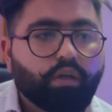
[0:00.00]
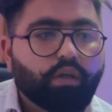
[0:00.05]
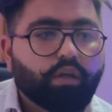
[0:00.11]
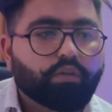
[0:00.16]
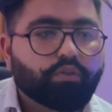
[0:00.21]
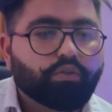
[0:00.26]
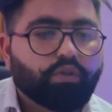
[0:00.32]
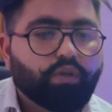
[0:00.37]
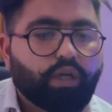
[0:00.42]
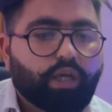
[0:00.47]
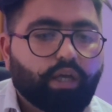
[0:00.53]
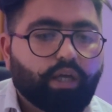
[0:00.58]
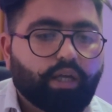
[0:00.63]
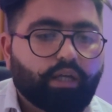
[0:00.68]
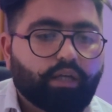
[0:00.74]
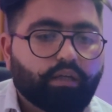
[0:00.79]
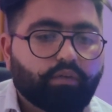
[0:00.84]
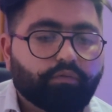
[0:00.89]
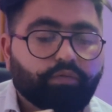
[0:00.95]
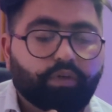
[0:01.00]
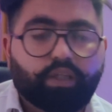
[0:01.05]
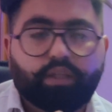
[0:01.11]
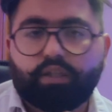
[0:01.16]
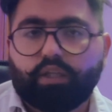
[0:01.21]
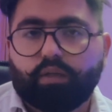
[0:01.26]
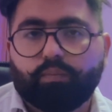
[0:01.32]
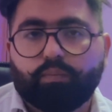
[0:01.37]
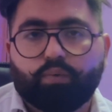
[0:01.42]
So, and one
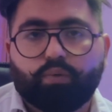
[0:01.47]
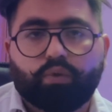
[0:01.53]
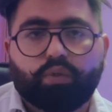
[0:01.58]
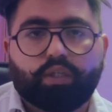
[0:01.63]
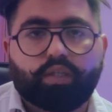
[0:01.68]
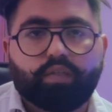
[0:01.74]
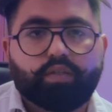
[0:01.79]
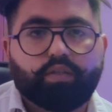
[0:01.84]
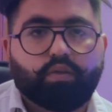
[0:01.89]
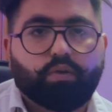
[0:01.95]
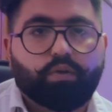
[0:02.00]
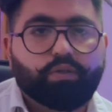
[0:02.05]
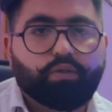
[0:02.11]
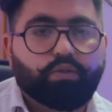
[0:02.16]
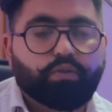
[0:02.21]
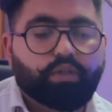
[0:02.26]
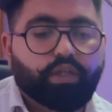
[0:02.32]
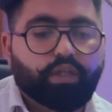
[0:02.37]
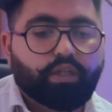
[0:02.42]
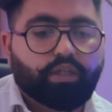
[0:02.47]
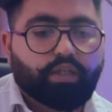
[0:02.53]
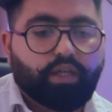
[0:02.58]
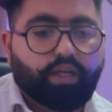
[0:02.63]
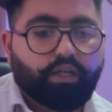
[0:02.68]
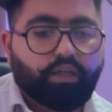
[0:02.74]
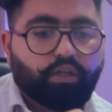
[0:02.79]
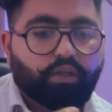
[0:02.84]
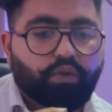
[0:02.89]
thing more is also there,
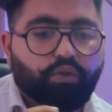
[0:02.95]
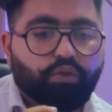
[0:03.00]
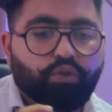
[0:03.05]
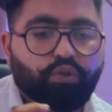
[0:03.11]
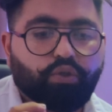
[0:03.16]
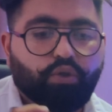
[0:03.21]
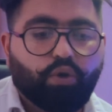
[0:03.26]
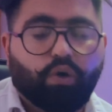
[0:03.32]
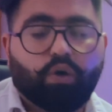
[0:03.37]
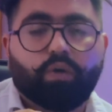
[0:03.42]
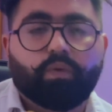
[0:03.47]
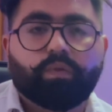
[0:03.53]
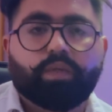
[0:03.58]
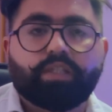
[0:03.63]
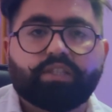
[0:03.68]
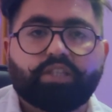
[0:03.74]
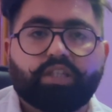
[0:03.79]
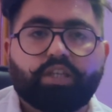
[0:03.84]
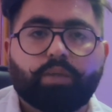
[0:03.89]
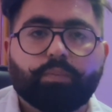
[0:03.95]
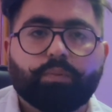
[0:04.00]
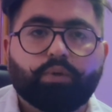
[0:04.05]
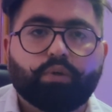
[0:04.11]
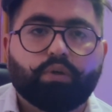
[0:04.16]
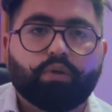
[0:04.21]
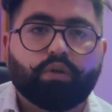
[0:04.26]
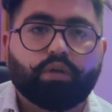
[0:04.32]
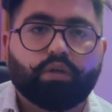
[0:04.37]
that you should always keep
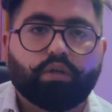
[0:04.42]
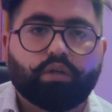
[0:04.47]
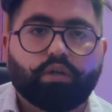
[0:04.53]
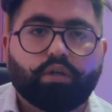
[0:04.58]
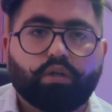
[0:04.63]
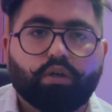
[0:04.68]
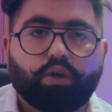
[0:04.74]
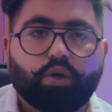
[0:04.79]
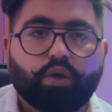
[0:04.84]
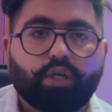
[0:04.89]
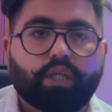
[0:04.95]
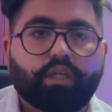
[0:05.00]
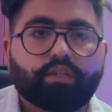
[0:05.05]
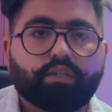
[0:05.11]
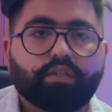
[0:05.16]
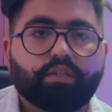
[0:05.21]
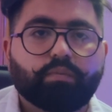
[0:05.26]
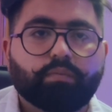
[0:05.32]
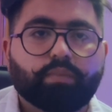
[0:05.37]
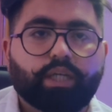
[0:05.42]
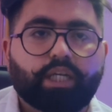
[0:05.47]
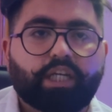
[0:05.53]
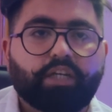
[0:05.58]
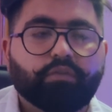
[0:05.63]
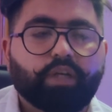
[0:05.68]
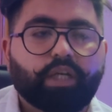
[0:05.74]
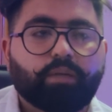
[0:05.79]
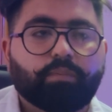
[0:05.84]
your audience in
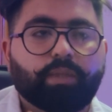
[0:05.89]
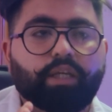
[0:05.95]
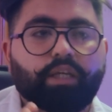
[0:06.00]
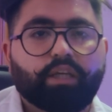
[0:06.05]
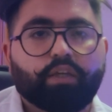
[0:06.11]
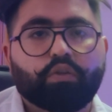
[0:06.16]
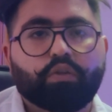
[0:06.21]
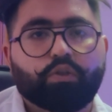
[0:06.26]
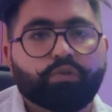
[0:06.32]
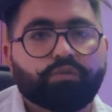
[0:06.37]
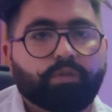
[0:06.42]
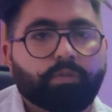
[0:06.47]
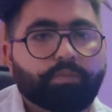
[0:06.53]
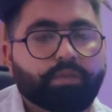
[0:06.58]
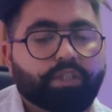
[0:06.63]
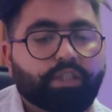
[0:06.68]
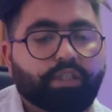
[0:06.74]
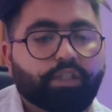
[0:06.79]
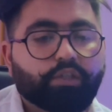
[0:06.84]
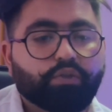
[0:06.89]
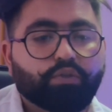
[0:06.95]
mind while making those websites.